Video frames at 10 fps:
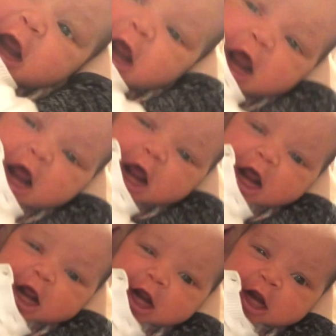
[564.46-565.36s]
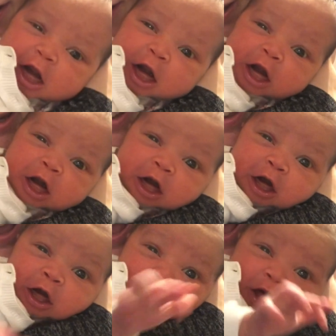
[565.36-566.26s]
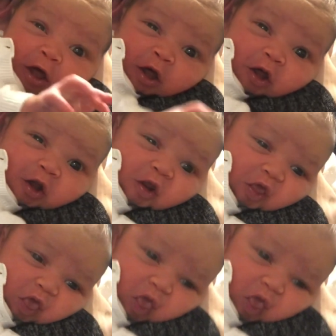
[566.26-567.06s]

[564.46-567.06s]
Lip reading: needs a break. Hi.